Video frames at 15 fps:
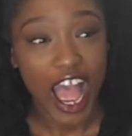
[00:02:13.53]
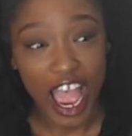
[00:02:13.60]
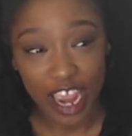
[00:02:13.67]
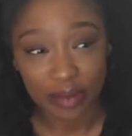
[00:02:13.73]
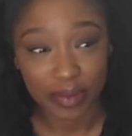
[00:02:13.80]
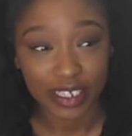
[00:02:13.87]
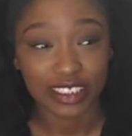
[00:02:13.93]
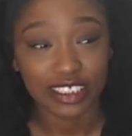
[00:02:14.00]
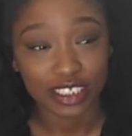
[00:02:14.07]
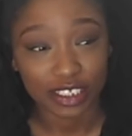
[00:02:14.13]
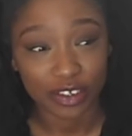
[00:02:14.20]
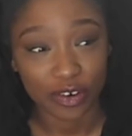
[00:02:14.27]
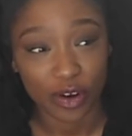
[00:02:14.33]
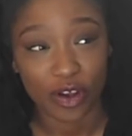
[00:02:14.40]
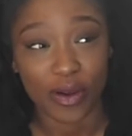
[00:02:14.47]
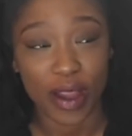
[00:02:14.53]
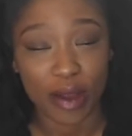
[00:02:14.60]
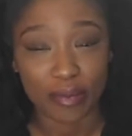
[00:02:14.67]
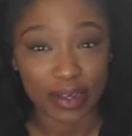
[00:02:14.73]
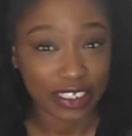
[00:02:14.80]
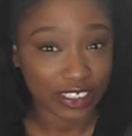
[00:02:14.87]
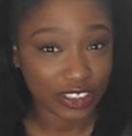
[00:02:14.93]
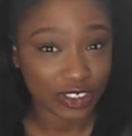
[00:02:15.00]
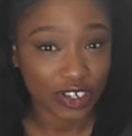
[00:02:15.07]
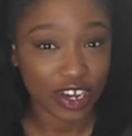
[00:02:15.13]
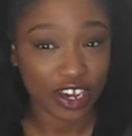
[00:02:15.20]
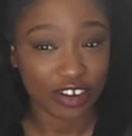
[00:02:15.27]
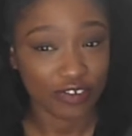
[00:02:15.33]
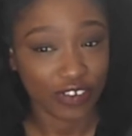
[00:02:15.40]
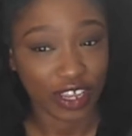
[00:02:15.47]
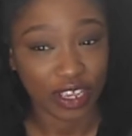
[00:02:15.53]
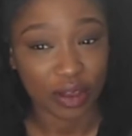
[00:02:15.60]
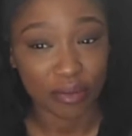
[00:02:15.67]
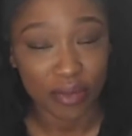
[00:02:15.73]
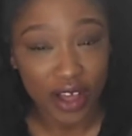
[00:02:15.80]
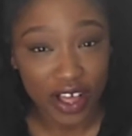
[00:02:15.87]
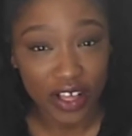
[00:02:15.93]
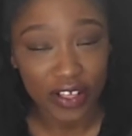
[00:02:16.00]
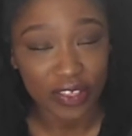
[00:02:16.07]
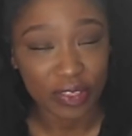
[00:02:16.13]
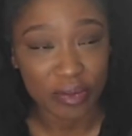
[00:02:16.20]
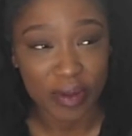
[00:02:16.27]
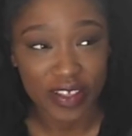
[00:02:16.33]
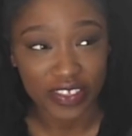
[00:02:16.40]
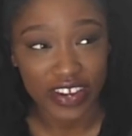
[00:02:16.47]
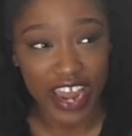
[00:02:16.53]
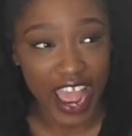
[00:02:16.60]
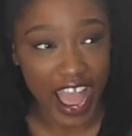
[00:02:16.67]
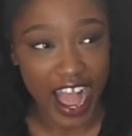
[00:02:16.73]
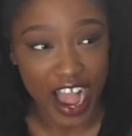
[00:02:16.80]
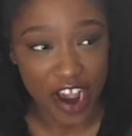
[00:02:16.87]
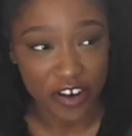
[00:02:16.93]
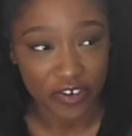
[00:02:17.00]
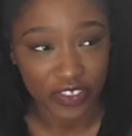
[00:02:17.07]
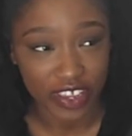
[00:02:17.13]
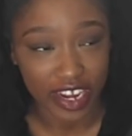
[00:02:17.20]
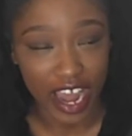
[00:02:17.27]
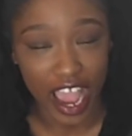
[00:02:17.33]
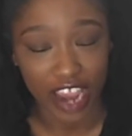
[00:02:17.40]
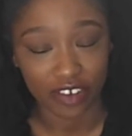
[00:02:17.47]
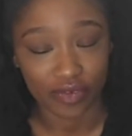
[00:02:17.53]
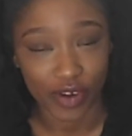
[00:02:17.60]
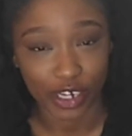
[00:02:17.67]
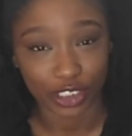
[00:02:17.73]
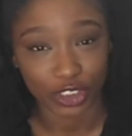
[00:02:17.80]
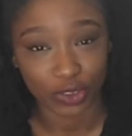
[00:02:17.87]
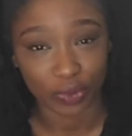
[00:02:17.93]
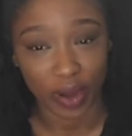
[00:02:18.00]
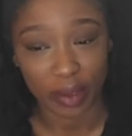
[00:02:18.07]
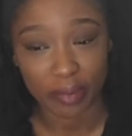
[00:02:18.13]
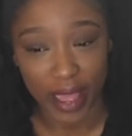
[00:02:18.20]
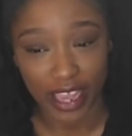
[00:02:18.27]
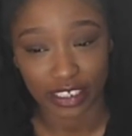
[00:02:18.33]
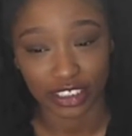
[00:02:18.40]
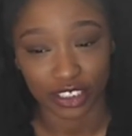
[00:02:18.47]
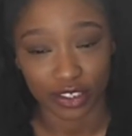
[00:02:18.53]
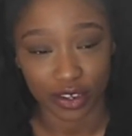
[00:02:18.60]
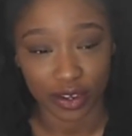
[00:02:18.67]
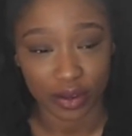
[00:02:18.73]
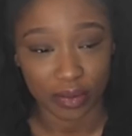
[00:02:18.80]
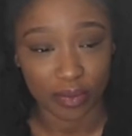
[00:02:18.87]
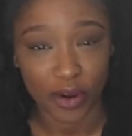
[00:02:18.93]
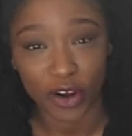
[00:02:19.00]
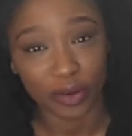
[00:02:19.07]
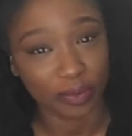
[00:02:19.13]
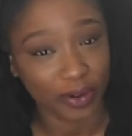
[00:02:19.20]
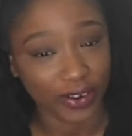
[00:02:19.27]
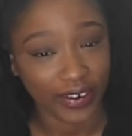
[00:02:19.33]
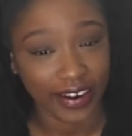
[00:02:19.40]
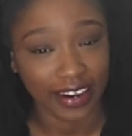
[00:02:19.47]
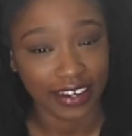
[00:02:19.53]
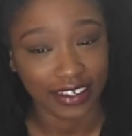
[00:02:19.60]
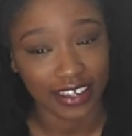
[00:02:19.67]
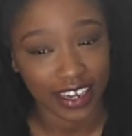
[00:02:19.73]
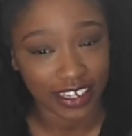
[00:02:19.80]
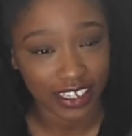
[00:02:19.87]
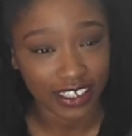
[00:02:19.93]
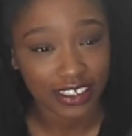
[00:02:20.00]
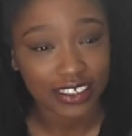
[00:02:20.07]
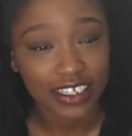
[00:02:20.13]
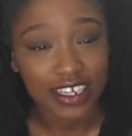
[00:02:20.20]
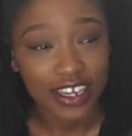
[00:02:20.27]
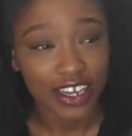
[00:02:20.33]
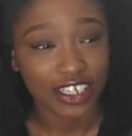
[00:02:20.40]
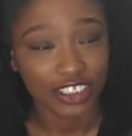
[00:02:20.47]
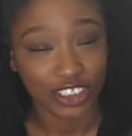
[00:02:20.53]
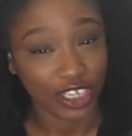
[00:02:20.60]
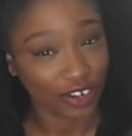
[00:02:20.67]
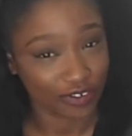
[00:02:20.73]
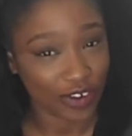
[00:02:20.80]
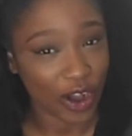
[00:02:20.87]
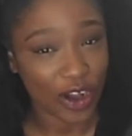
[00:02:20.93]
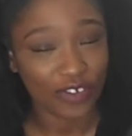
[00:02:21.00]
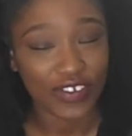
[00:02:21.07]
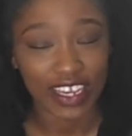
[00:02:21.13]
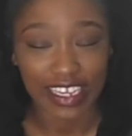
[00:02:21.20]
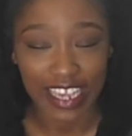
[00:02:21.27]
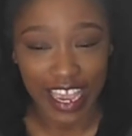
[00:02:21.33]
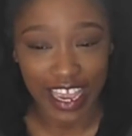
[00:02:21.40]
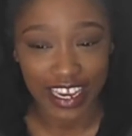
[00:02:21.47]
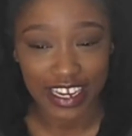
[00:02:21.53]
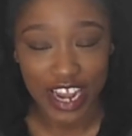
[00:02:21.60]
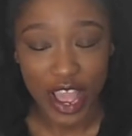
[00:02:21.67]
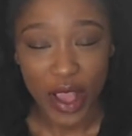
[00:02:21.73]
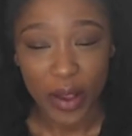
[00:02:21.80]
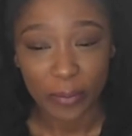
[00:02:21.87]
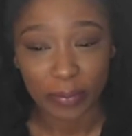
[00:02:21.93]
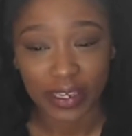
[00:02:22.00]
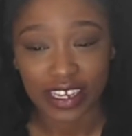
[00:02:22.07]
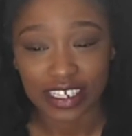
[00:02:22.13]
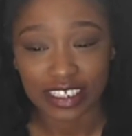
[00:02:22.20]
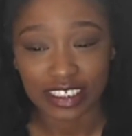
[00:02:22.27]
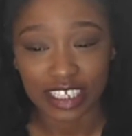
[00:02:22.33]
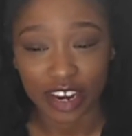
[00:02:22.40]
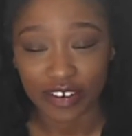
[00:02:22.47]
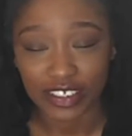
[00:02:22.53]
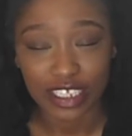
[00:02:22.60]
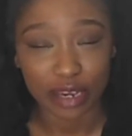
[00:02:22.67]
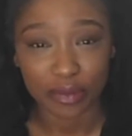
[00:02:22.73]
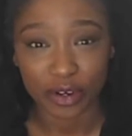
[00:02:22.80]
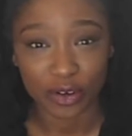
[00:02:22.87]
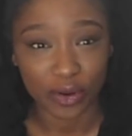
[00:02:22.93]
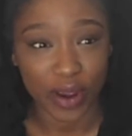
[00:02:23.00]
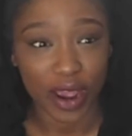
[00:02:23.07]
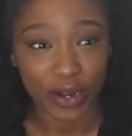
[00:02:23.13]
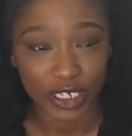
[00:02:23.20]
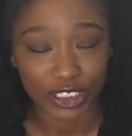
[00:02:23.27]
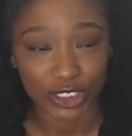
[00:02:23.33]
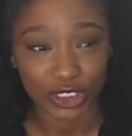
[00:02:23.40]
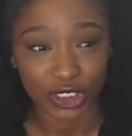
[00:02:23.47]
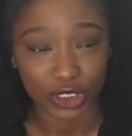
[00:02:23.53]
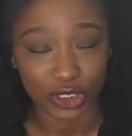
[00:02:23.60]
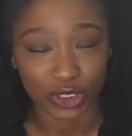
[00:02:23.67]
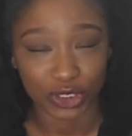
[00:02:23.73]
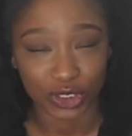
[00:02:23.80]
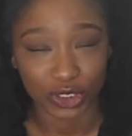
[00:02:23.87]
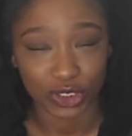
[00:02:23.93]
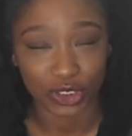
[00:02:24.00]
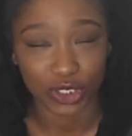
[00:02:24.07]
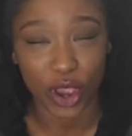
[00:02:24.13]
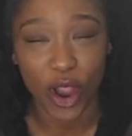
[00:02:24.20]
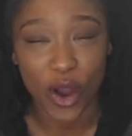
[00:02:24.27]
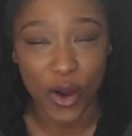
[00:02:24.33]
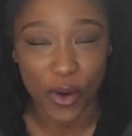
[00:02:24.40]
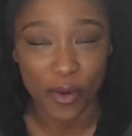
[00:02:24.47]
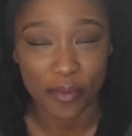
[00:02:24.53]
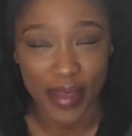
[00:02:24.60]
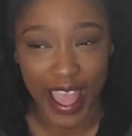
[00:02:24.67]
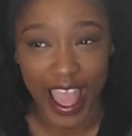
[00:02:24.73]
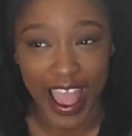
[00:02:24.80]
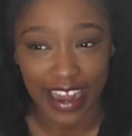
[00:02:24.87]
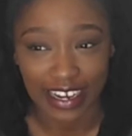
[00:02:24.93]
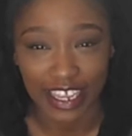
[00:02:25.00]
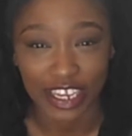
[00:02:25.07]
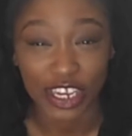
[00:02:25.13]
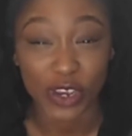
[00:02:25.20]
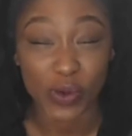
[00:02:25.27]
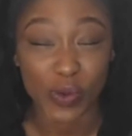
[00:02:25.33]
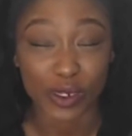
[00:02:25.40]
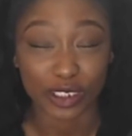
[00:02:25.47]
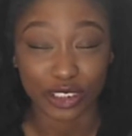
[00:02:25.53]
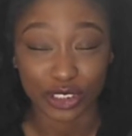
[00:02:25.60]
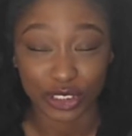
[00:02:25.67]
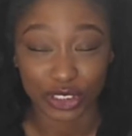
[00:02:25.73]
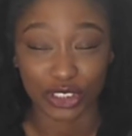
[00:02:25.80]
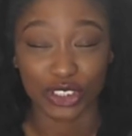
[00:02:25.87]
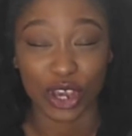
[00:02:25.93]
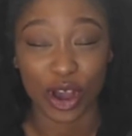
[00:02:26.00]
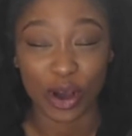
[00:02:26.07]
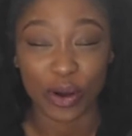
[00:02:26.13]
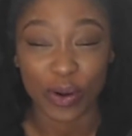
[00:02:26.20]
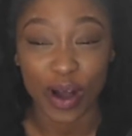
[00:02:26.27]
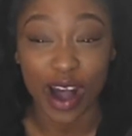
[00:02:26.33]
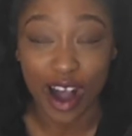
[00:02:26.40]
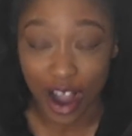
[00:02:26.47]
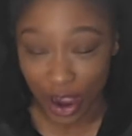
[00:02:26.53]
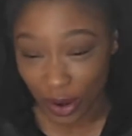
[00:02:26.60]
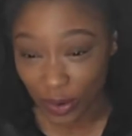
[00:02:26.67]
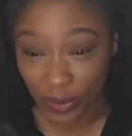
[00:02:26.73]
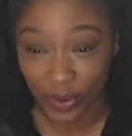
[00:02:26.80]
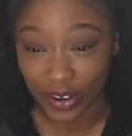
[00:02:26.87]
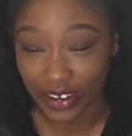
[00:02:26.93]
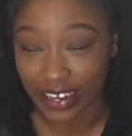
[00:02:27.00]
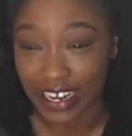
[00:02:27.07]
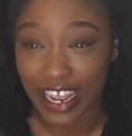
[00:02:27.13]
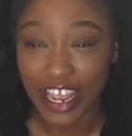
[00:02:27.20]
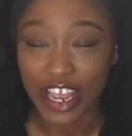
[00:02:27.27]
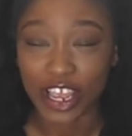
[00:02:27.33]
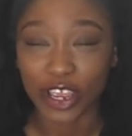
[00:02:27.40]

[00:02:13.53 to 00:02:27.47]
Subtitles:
I'd basically grow out my undercut for like a month and a half, then I'd rush right back to the barber and get it shaved off again, because every time it grew out, it just looked so bad. Like, it was so awkward.